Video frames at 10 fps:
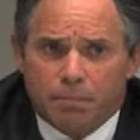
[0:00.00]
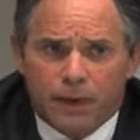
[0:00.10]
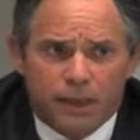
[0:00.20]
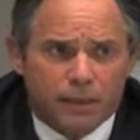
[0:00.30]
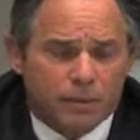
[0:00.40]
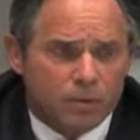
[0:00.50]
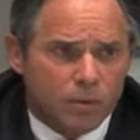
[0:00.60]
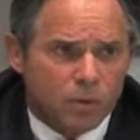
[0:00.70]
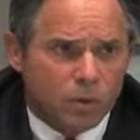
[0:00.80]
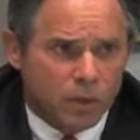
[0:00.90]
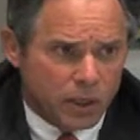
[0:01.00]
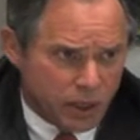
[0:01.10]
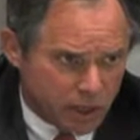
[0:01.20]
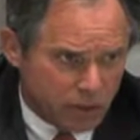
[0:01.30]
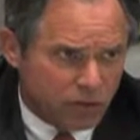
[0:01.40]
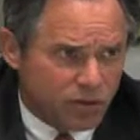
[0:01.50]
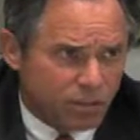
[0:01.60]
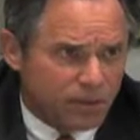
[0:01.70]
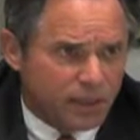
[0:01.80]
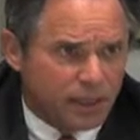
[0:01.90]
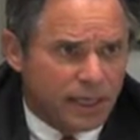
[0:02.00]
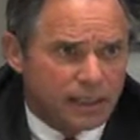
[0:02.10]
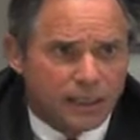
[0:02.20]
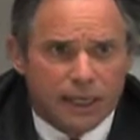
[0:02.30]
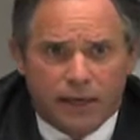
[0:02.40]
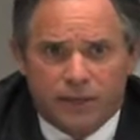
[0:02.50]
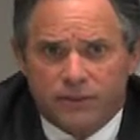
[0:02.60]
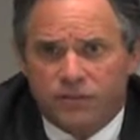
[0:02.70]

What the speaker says: But it is something that the county